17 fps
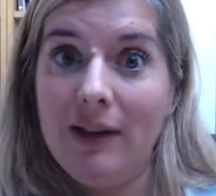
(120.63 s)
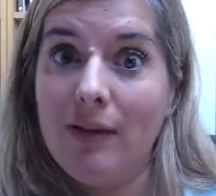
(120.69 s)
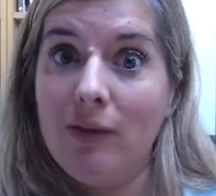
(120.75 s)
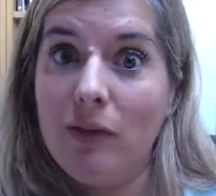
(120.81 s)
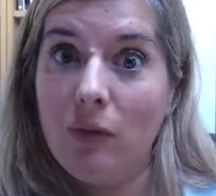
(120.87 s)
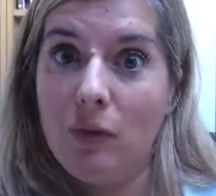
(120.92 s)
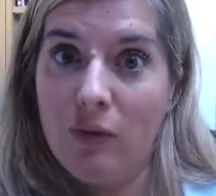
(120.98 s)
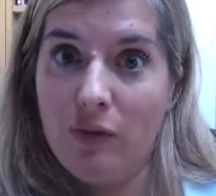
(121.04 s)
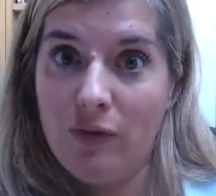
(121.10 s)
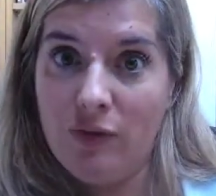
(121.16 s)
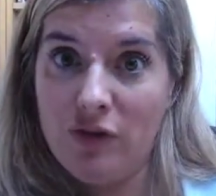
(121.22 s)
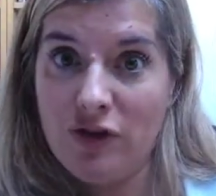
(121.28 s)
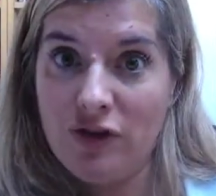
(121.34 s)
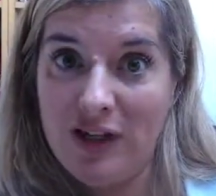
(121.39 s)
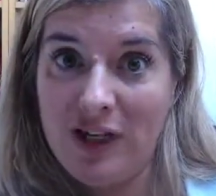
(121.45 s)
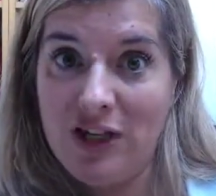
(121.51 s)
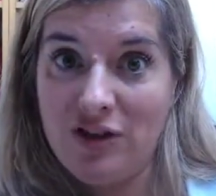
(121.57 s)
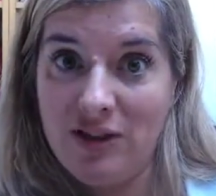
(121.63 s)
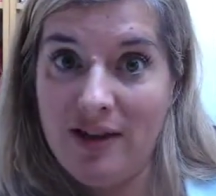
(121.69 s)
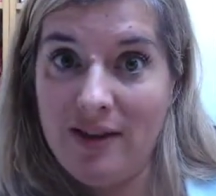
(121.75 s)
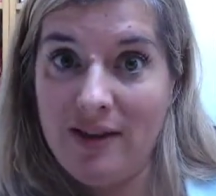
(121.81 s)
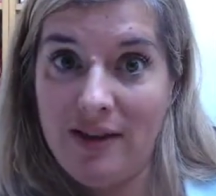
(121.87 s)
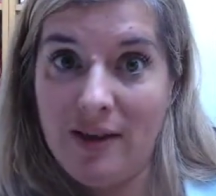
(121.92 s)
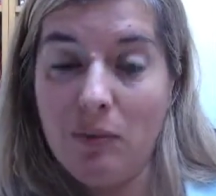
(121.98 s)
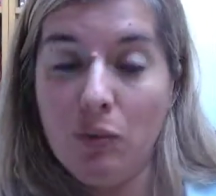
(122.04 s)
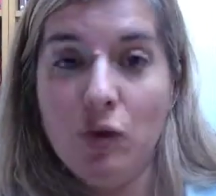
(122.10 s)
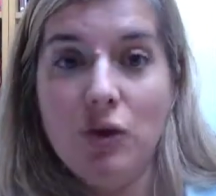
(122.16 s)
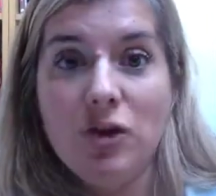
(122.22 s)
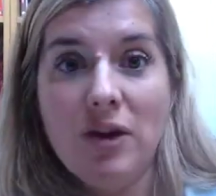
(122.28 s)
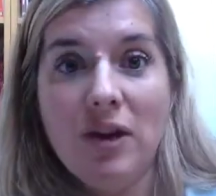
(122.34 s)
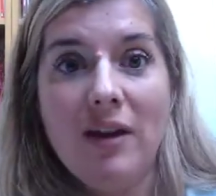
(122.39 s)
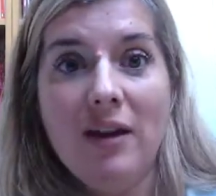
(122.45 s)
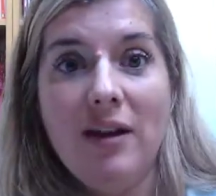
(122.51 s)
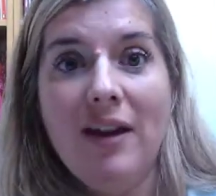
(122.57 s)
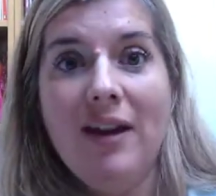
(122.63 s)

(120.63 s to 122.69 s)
So frustration is the emotion.